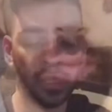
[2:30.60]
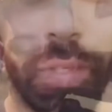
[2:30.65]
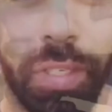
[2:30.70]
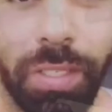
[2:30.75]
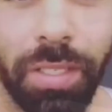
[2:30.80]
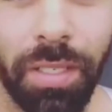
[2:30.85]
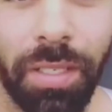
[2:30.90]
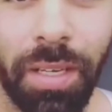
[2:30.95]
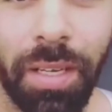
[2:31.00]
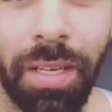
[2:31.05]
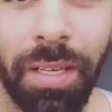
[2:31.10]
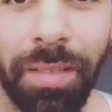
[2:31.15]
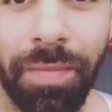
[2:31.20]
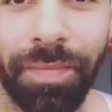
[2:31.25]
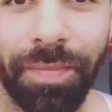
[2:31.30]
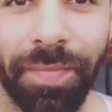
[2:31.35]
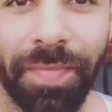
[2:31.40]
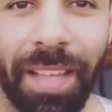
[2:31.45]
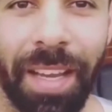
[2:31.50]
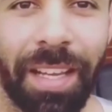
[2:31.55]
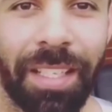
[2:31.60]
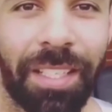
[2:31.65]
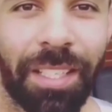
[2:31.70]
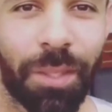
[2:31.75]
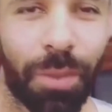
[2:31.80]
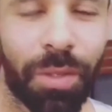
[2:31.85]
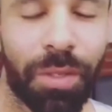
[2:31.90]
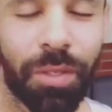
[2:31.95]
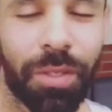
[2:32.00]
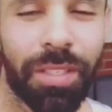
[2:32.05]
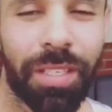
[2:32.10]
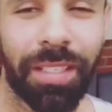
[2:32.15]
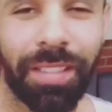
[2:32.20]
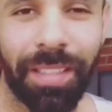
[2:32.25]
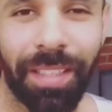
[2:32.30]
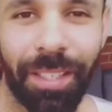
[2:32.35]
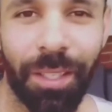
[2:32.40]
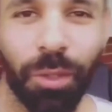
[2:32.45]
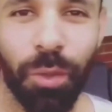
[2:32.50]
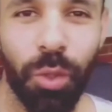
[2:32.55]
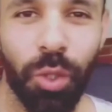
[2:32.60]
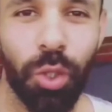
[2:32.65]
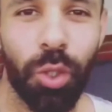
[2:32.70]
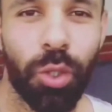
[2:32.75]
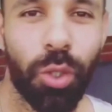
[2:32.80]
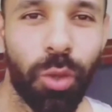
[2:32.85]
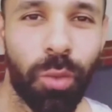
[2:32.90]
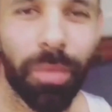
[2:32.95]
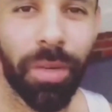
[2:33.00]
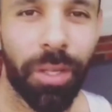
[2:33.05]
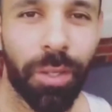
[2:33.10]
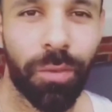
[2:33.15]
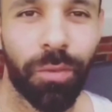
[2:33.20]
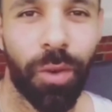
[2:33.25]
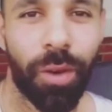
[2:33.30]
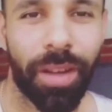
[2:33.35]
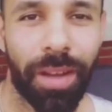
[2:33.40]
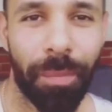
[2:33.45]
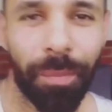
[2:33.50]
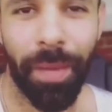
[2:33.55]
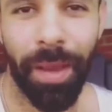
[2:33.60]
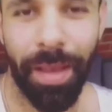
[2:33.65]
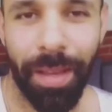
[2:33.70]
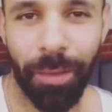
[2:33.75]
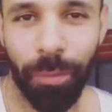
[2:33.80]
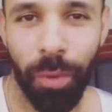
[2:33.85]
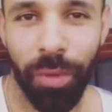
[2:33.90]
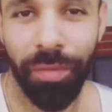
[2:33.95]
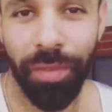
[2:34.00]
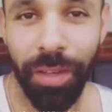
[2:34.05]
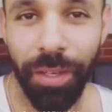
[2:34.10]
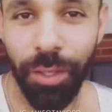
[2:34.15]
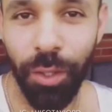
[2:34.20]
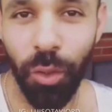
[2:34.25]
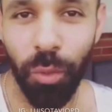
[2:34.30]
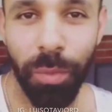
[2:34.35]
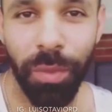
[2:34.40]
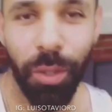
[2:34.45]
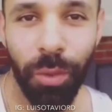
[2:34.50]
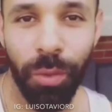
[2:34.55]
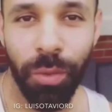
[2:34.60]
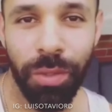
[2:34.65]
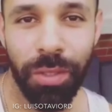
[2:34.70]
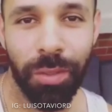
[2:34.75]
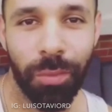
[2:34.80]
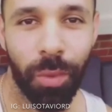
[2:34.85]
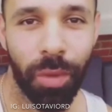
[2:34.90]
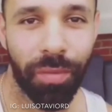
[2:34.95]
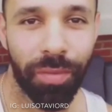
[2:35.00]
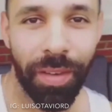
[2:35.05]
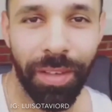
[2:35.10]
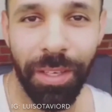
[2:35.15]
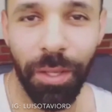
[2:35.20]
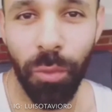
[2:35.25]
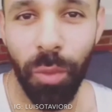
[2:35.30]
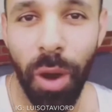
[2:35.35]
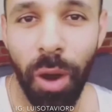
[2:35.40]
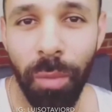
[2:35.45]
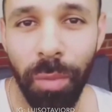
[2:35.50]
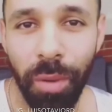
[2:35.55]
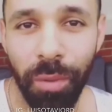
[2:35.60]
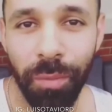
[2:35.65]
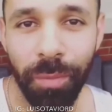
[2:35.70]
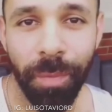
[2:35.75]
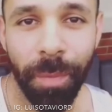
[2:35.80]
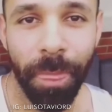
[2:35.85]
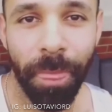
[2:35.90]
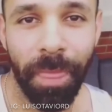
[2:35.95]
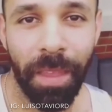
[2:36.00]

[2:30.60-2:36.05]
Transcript: Christina, I just want to say thank you so much for coming back with a new music, with a new album,